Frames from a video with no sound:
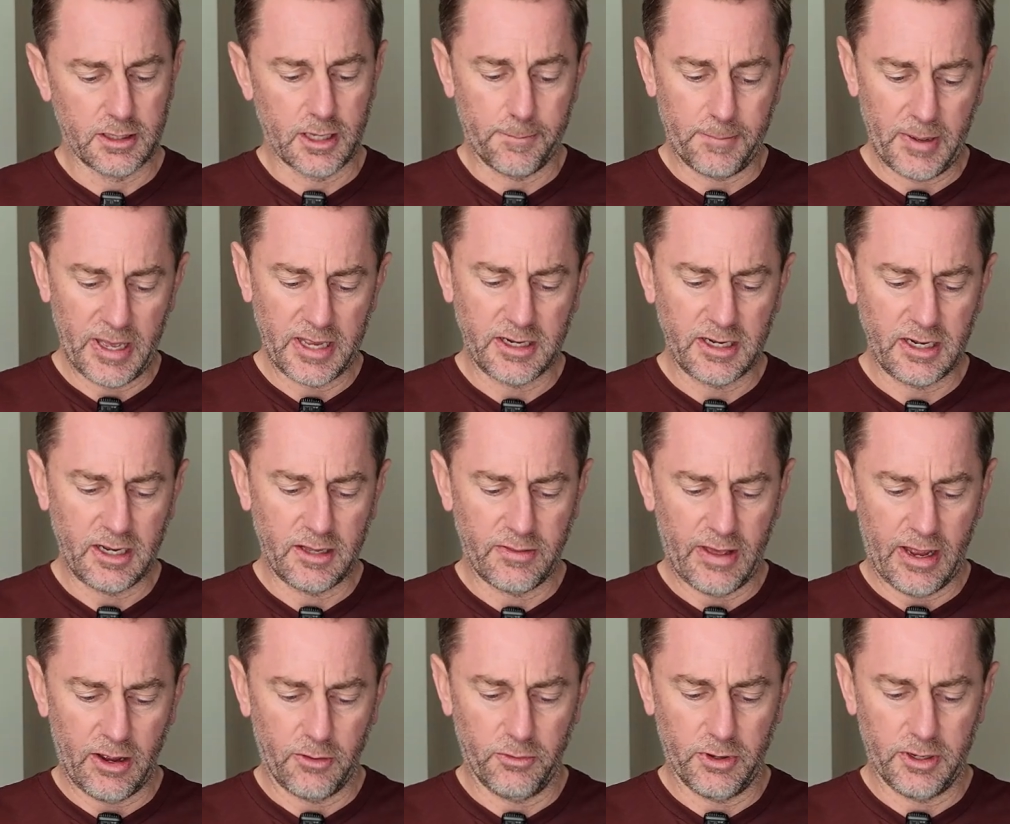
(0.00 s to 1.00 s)
Abandoning
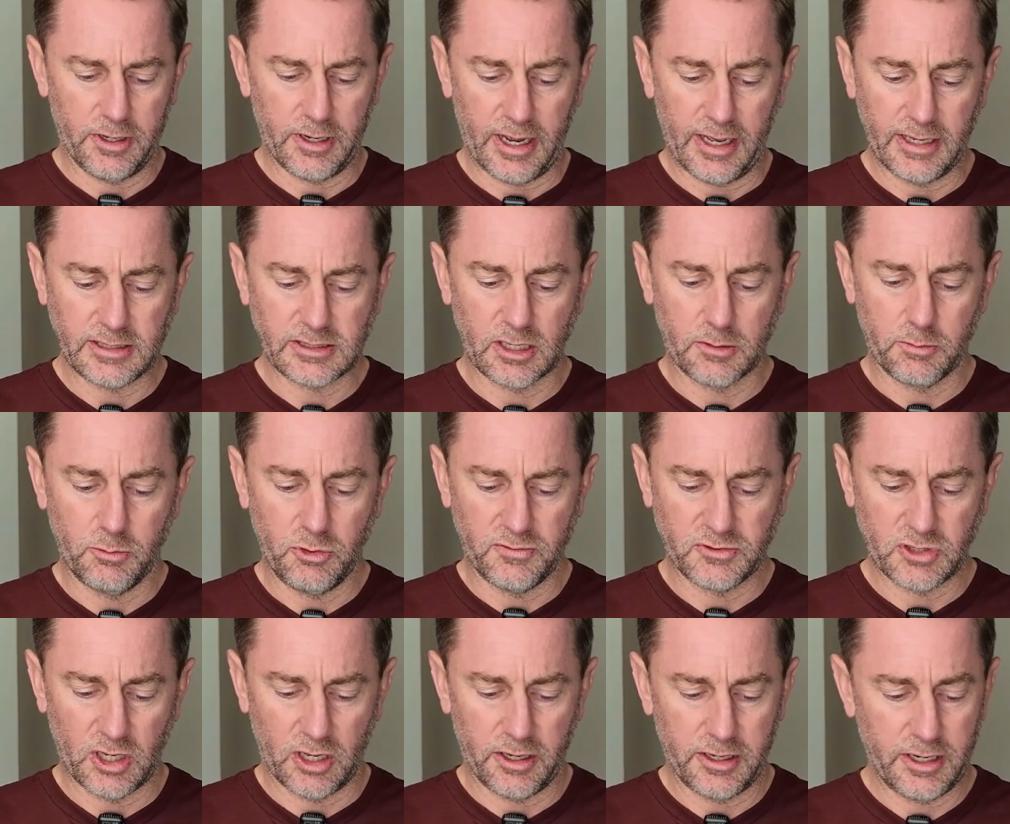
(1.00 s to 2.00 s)
that one, Isaac
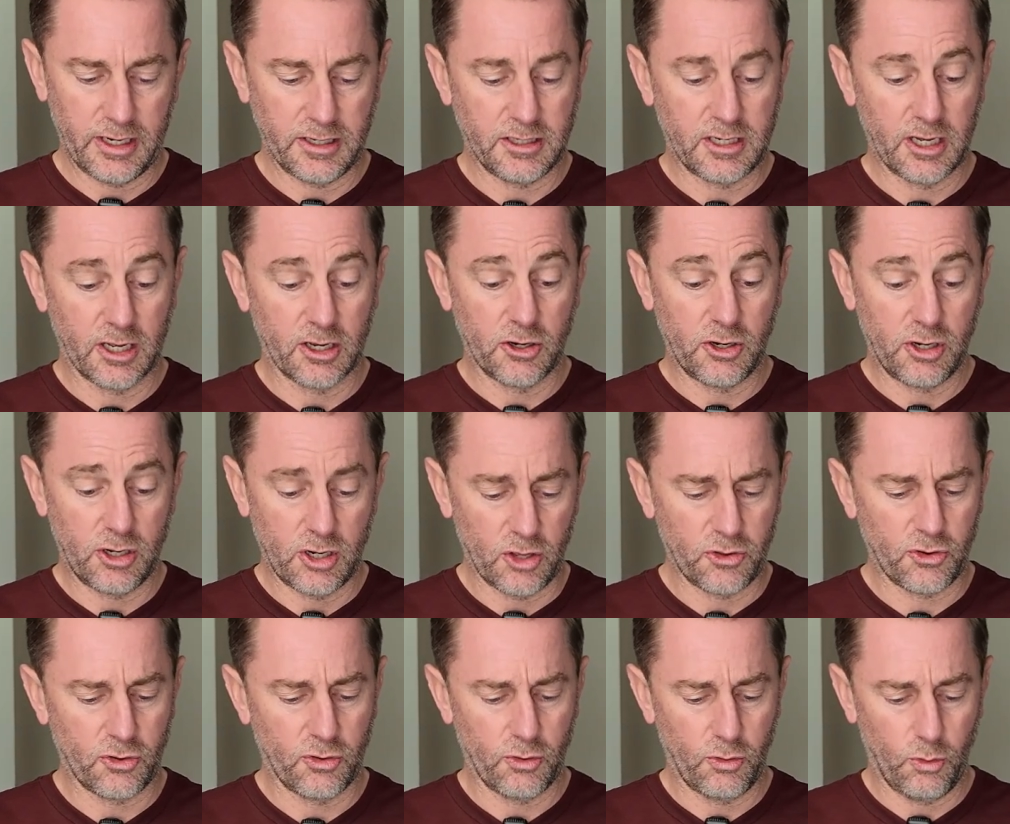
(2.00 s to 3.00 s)
moved on and dug
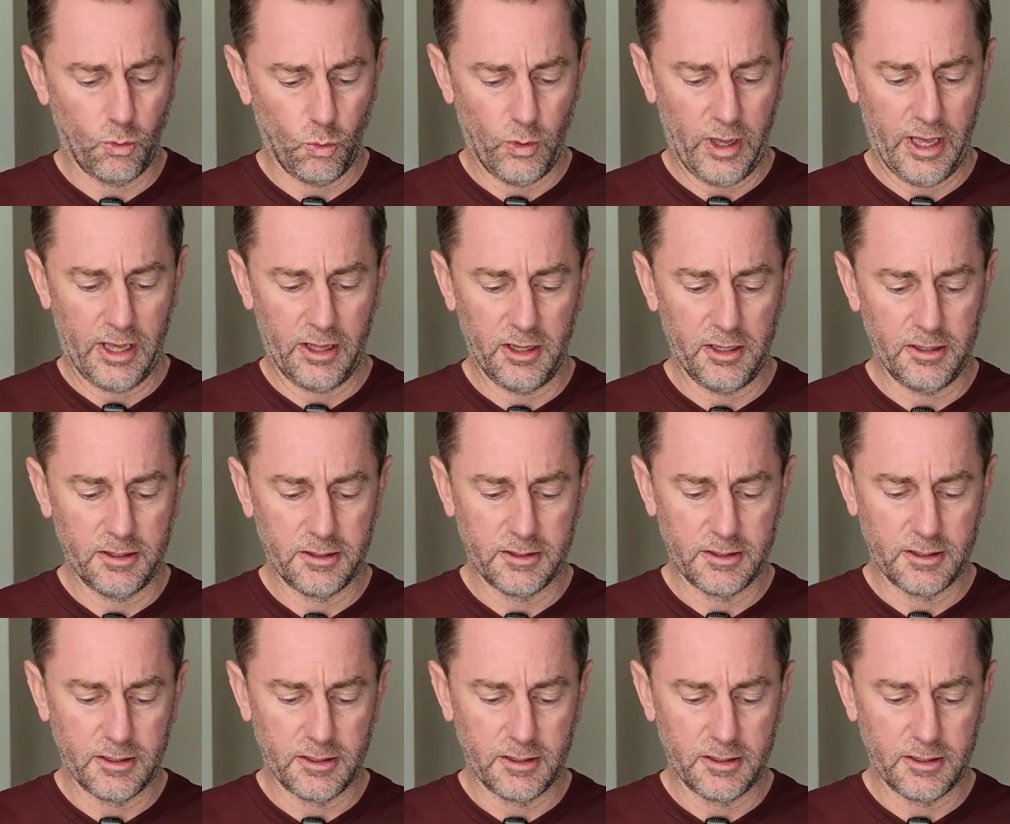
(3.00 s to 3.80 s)
another well.